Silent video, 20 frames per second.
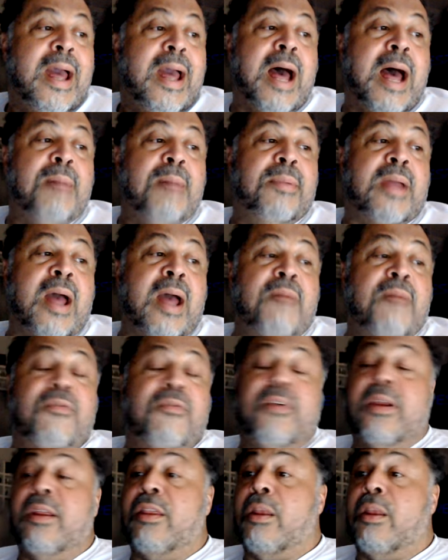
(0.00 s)
I'm
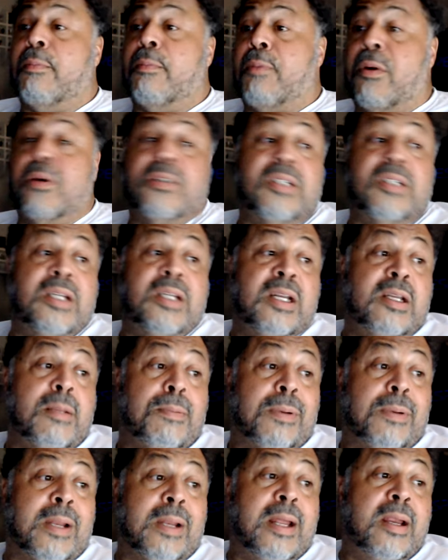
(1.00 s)
confident in the person and the
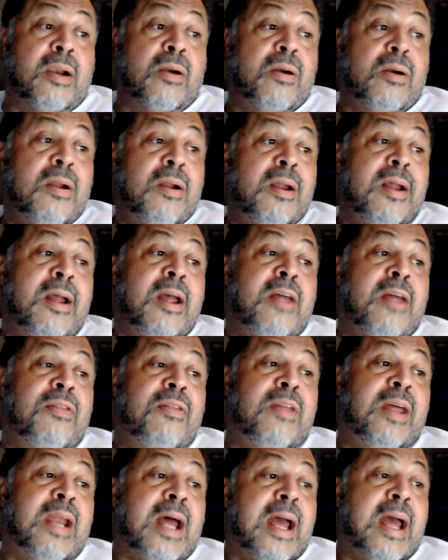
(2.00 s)
player
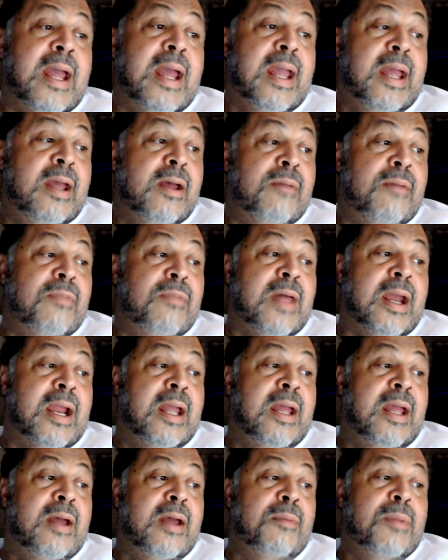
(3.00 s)
that I am, that I
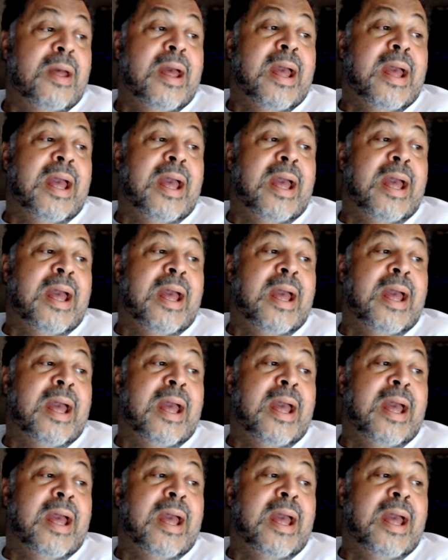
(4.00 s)
am,